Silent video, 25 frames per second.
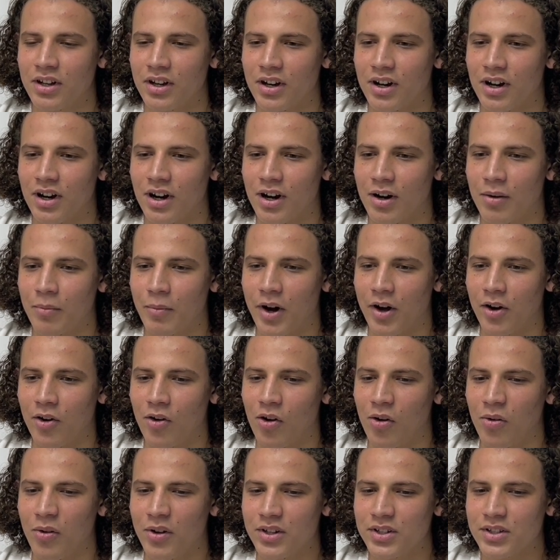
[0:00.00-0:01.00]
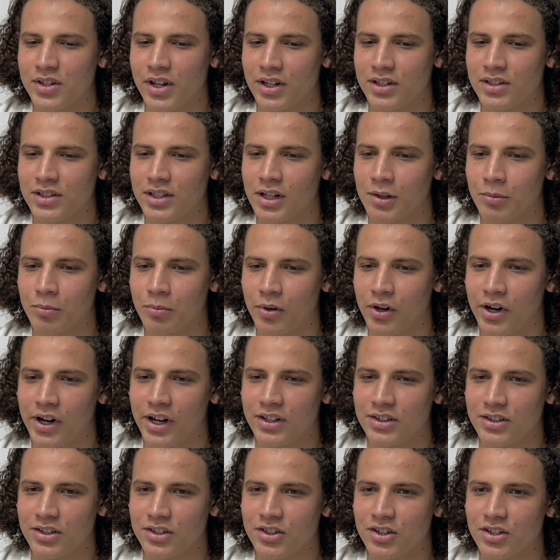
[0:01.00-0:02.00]
I'd always like say a
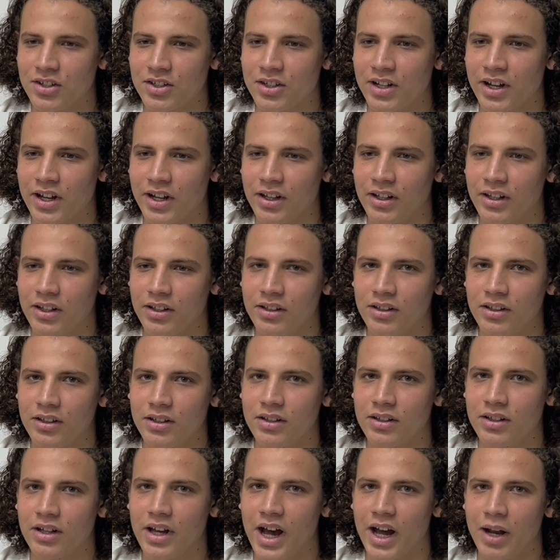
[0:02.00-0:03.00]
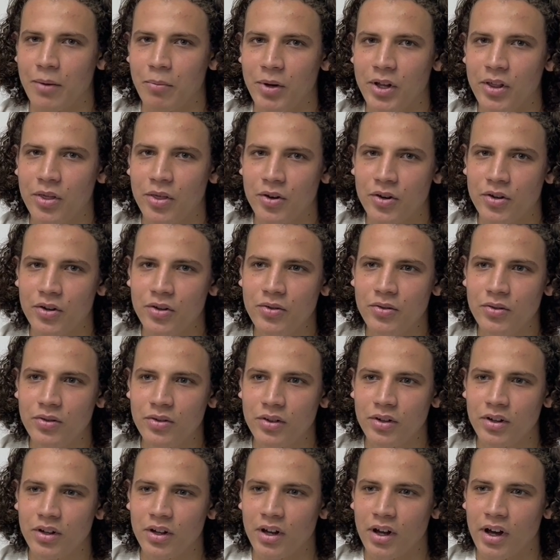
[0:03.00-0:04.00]
prayer to just like guide me through,
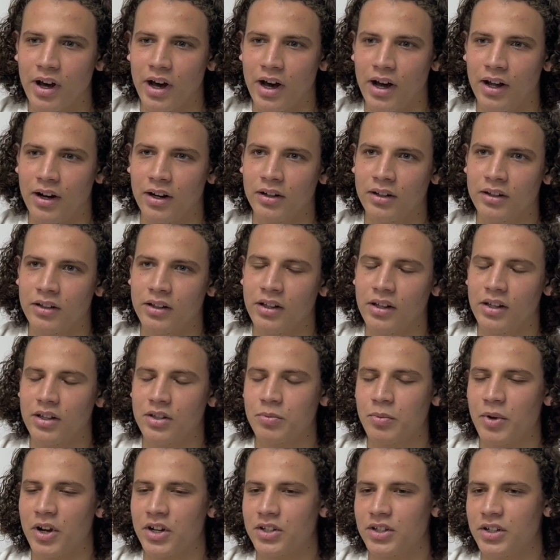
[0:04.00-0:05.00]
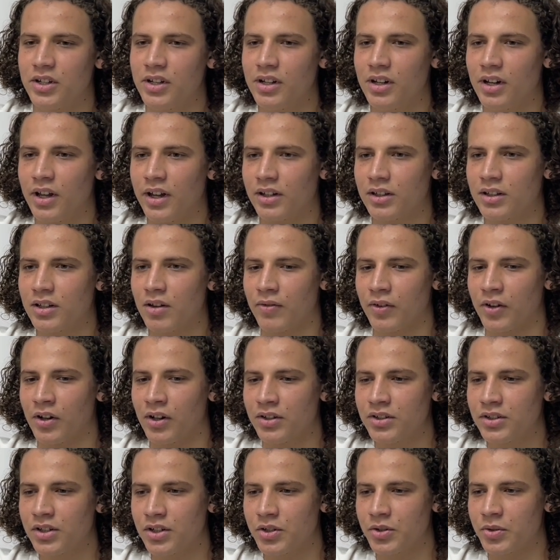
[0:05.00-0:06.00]
and especially in like
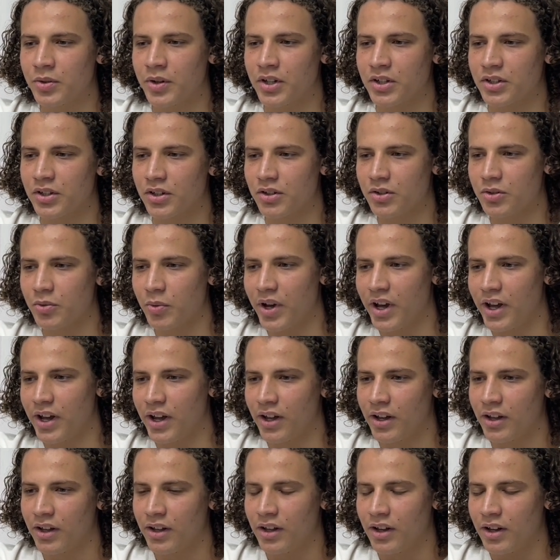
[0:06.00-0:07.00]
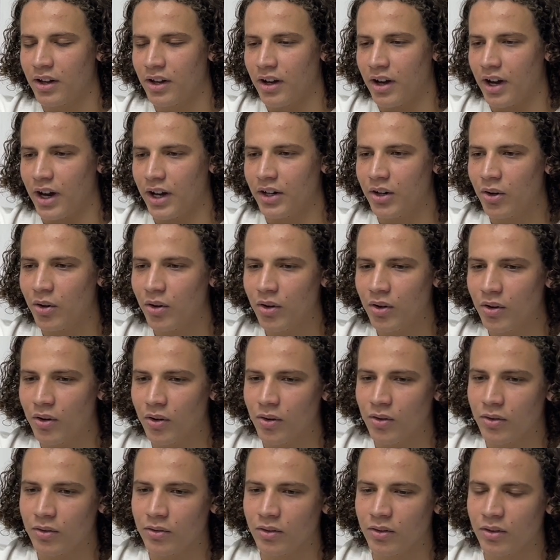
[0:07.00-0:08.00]
difficult situations where I don't
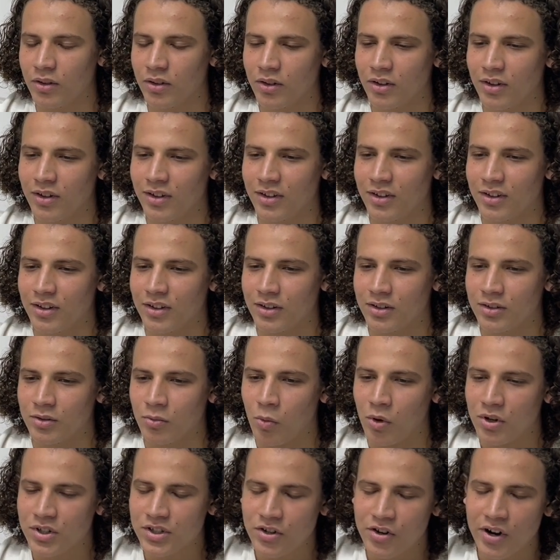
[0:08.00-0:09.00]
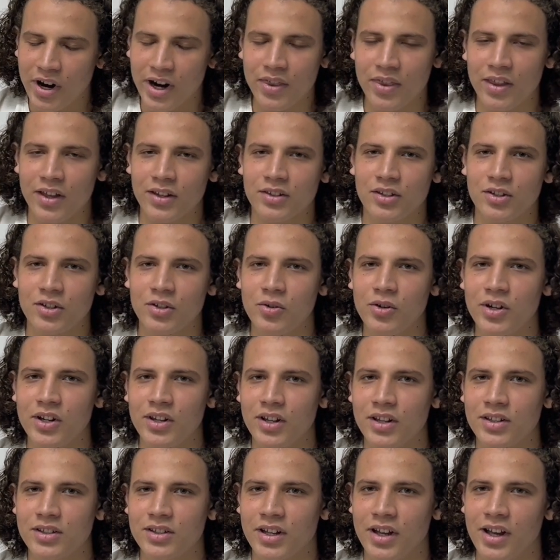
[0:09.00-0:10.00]
know what's the right thing to do in
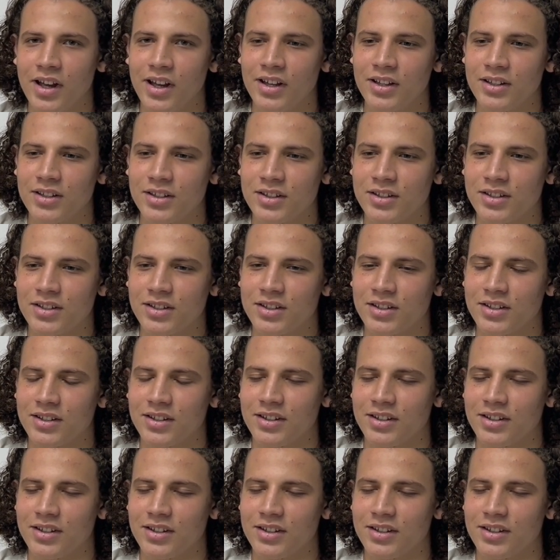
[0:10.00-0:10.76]
this case.